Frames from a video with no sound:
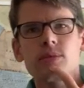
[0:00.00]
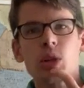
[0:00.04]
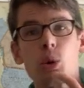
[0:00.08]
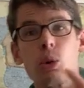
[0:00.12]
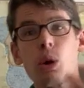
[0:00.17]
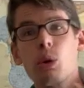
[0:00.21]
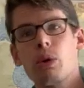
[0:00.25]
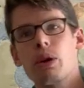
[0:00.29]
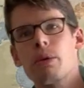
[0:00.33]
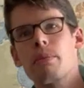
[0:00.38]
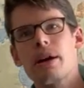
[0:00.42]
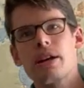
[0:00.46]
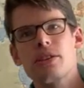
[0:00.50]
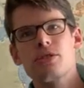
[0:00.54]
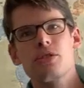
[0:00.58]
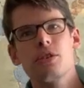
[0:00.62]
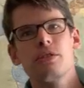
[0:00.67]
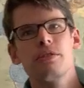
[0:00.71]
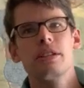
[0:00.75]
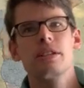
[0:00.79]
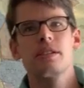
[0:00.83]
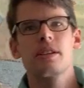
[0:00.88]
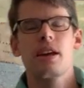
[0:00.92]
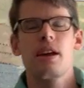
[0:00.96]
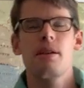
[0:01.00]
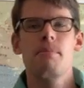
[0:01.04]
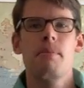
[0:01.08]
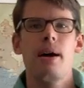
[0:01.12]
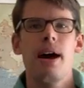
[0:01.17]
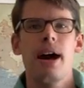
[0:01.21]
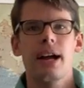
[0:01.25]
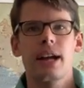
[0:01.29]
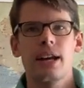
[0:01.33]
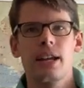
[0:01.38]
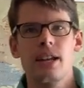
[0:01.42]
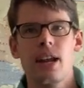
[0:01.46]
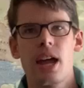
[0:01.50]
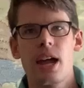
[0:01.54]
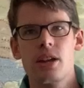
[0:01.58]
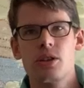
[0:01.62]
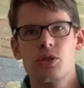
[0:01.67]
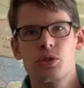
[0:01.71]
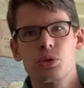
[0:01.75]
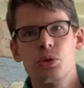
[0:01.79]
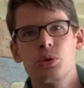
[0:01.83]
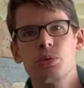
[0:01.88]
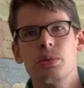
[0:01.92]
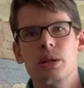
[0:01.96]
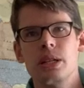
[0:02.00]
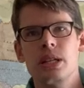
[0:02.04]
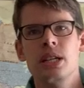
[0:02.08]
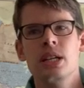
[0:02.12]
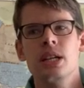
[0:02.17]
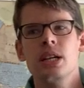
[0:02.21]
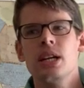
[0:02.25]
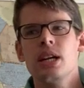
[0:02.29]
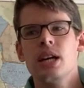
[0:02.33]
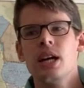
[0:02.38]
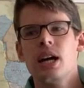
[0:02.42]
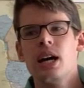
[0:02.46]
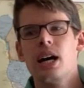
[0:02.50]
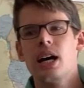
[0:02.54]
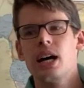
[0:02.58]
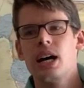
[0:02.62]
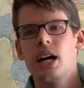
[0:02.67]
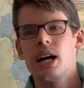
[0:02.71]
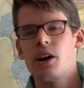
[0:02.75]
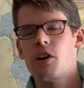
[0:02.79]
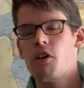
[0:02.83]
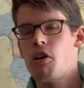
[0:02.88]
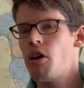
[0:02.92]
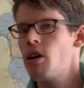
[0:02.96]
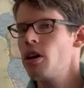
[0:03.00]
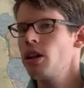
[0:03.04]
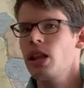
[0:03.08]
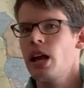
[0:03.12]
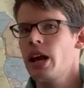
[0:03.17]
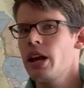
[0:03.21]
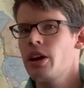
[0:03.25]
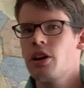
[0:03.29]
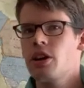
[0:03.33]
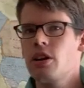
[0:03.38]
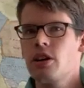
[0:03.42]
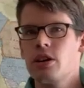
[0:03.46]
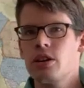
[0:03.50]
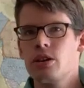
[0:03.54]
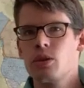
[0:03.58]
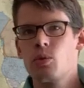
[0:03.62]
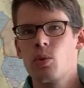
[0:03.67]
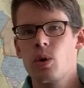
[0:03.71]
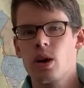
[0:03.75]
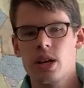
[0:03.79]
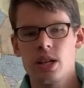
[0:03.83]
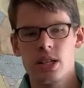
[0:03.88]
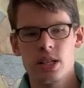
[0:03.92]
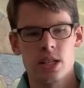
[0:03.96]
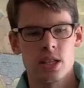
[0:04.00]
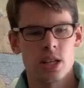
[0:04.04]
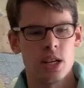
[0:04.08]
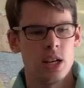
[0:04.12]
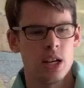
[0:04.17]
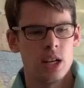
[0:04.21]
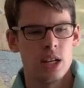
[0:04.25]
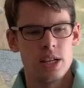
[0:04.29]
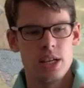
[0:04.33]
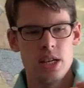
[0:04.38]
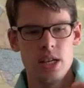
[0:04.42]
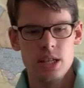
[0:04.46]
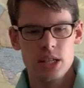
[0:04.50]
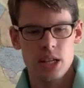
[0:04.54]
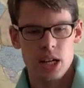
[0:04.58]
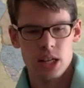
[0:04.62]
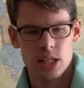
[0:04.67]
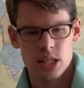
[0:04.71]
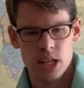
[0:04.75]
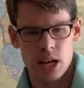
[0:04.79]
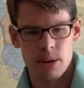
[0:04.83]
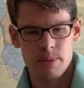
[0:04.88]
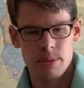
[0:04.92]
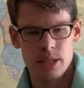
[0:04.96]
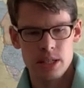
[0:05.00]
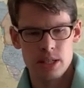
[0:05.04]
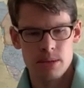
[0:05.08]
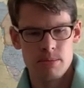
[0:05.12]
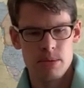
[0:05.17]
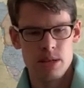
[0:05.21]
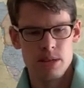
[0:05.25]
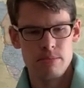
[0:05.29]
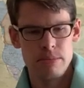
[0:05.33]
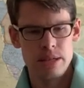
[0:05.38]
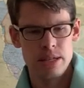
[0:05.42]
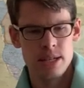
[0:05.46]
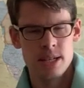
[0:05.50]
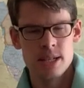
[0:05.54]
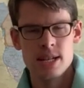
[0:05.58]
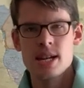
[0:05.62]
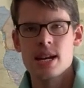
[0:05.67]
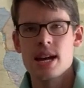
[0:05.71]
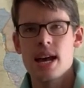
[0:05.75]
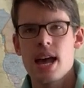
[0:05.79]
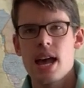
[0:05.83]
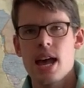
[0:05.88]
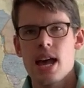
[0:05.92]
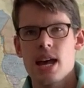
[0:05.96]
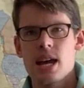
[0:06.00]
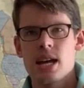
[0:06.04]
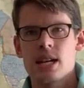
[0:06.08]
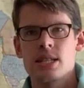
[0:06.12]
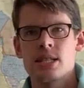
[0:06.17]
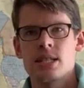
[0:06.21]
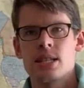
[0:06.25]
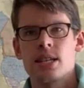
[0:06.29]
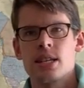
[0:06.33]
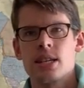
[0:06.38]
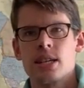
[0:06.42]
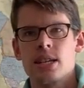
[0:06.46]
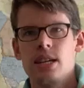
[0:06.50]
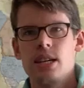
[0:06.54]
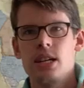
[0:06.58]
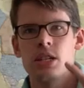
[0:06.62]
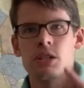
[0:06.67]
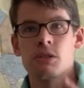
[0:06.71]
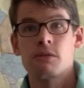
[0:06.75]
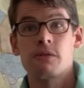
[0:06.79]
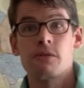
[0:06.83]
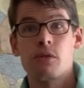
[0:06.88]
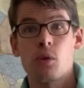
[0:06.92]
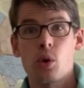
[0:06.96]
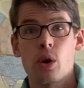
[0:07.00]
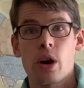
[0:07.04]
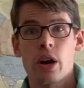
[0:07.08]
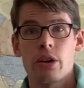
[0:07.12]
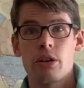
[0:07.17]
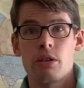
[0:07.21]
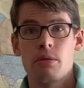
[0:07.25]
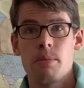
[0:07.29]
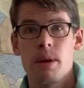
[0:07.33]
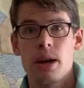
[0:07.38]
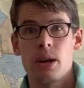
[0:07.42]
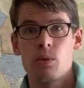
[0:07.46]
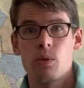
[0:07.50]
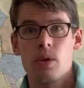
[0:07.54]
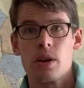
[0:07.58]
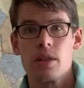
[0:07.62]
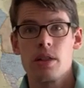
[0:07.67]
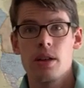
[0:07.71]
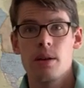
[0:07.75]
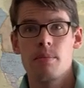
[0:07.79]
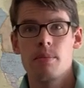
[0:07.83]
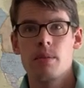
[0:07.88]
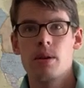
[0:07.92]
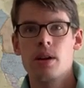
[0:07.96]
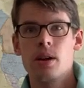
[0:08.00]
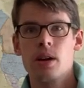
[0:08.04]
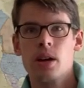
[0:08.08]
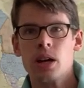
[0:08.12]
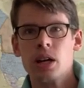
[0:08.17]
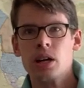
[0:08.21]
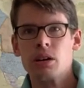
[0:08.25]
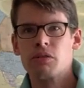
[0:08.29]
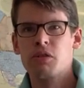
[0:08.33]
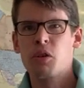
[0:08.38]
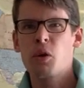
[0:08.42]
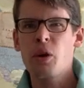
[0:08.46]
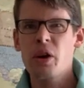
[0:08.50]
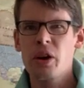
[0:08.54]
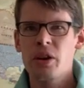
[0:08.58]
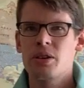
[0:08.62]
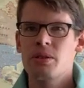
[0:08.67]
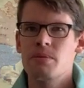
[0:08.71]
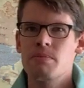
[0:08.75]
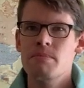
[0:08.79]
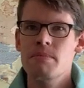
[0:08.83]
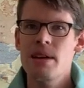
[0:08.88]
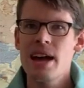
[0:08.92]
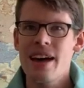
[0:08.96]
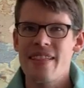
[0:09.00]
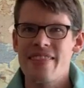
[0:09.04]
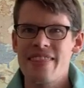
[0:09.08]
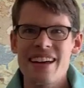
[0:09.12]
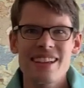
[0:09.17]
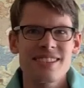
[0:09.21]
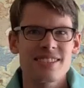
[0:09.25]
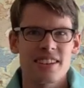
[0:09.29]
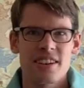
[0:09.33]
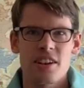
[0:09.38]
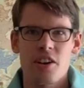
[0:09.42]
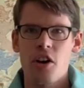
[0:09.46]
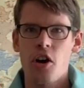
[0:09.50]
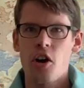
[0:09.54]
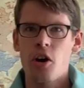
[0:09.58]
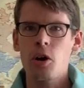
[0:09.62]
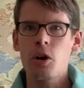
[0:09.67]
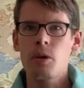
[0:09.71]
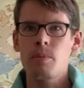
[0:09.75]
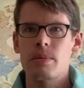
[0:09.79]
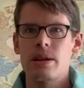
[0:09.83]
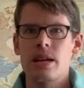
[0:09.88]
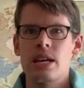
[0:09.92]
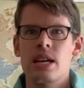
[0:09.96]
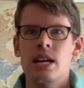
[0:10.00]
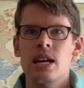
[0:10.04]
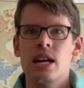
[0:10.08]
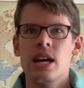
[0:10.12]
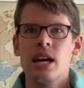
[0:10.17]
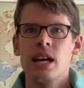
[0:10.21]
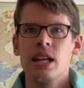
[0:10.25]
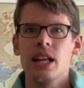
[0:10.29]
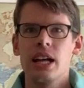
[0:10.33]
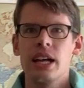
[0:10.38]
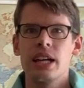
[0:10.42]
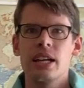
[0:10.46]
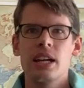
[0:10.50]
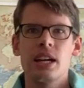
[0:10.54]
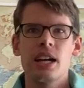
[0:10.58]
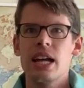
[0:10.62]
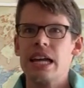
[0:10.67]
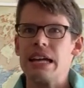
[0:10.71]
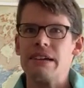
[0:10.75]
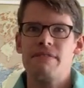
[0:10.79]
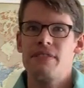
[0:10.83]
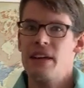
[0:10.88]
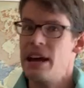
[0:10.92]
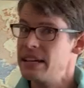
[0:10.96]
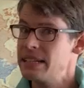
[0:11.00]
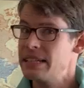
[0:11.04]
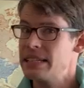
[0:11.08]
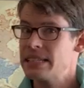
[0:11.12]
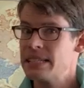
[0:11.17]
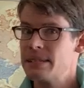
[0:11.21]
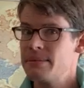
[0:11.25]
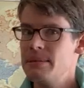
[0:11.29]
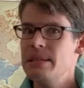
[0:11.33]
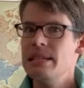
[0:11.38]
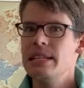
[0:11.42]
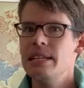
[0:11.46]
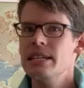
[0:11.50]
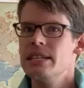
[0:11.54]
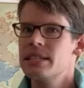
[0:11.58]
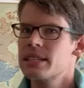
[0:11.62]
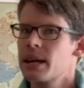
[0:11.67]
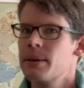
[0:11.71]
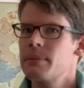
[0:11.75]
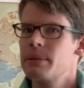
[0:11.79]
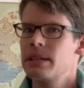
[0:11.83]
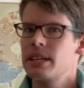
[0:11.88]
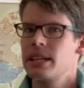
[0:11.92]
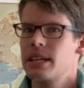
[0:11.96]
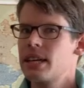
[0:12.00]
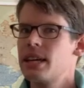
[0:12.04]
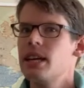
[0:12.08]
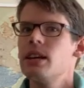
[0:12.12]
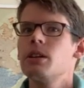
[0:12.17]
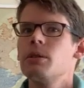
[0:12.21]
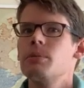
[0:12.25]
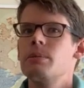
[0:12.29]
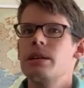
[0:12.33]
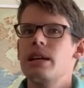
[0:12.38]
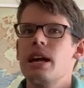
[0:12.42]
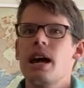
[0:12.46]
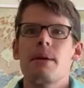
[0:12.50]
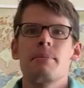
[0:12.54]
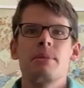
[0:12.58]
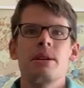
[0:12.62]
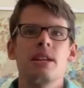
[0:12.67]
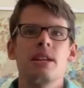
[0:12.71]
Well, when my servants came back and told me, all I heard was Esau's coming to meet me, and he has 400 men with him. 400 men, that's an army. Like, if that doesn't mean he's coming to kill me,